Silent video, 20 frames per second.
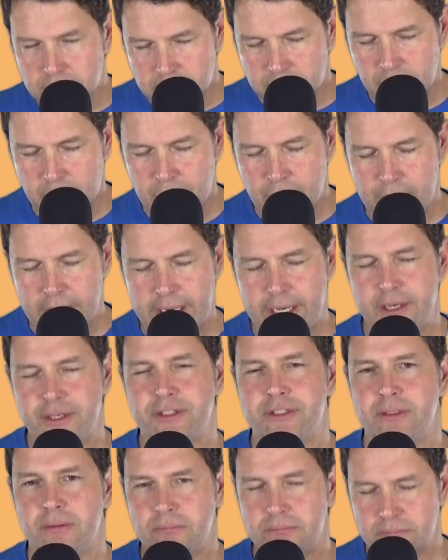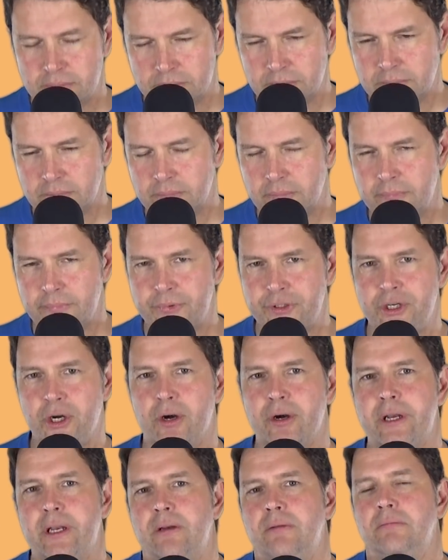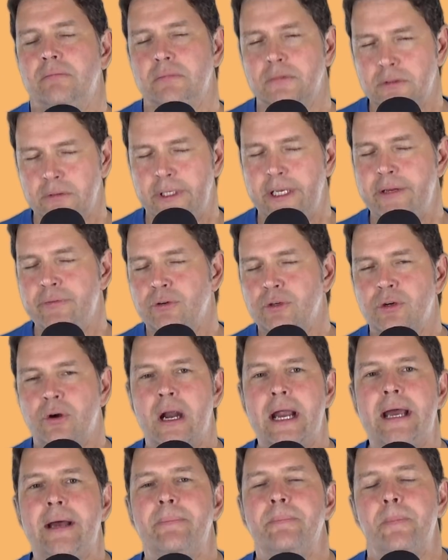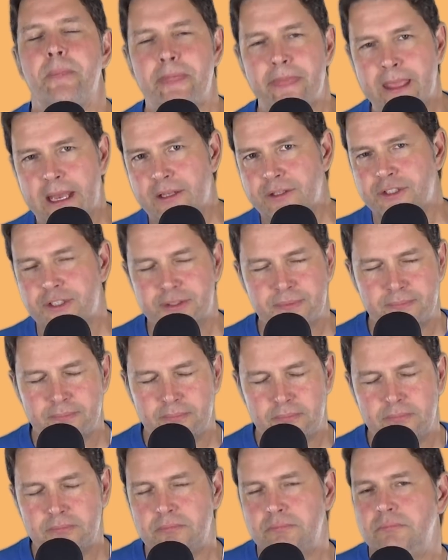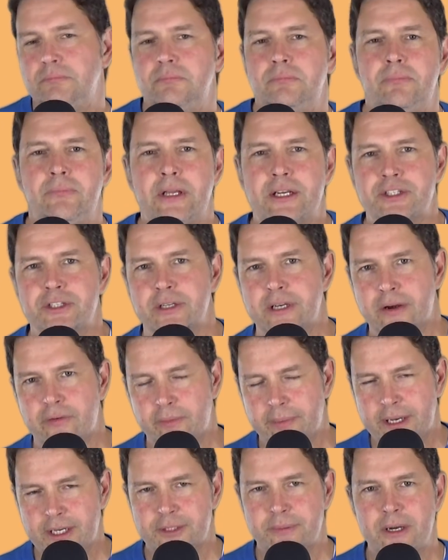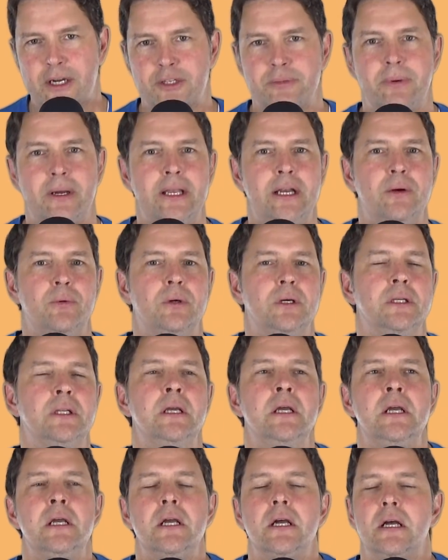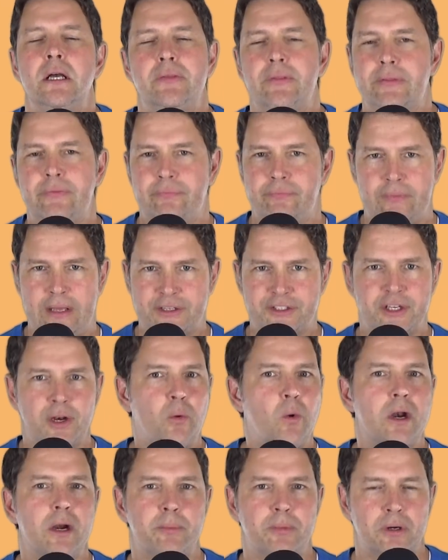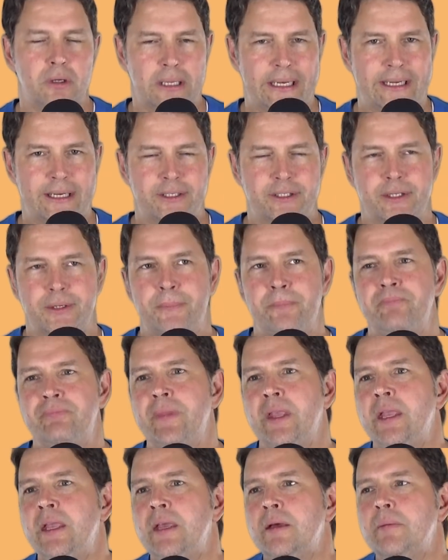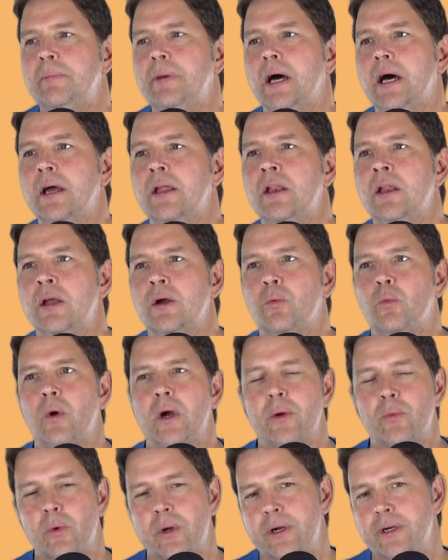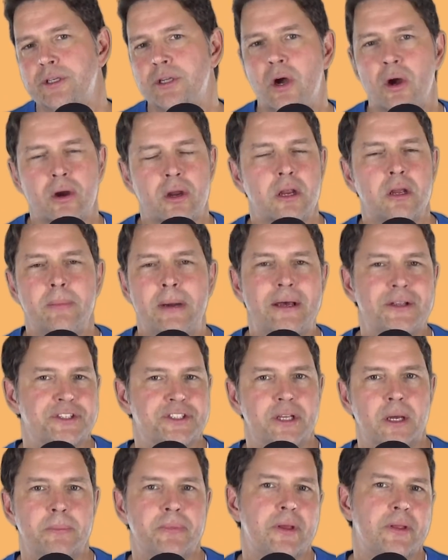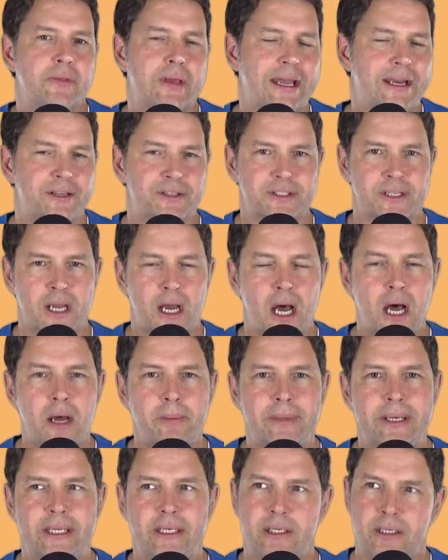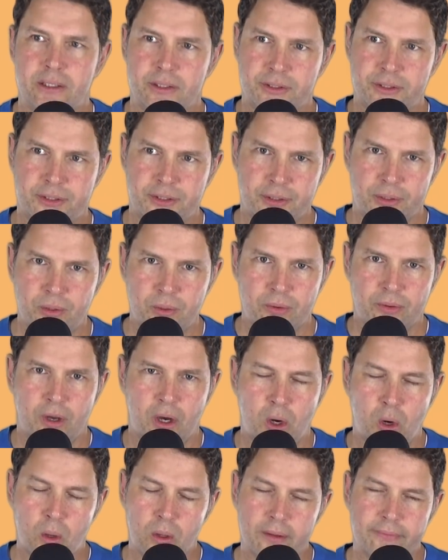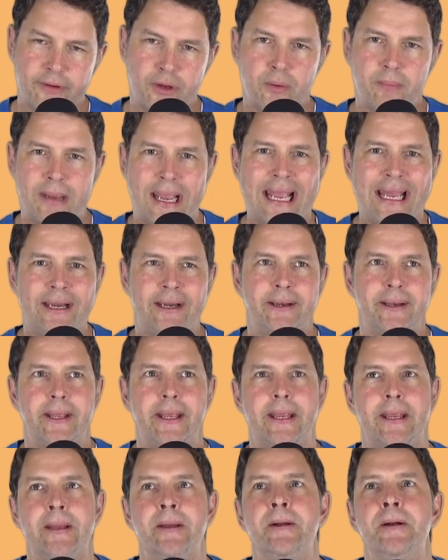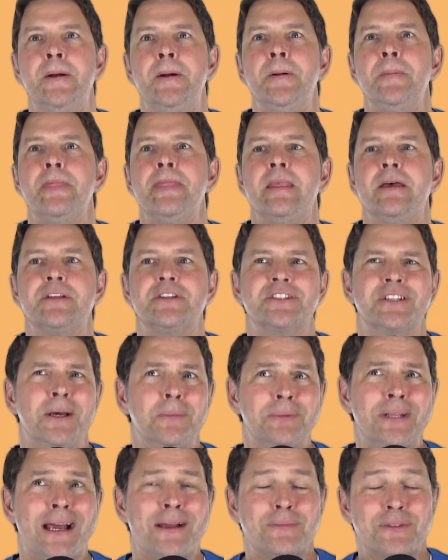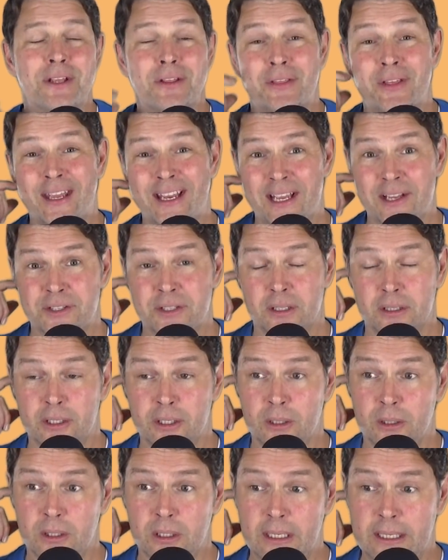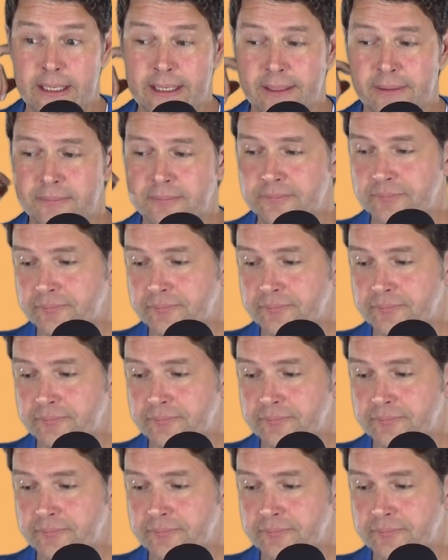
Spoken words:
you get in some dark, evil crap that should never be experienced by anyone. That's not what I'm relating to. But when we're talking about something that is common to the whole of humanity, sometimes I think it's a little,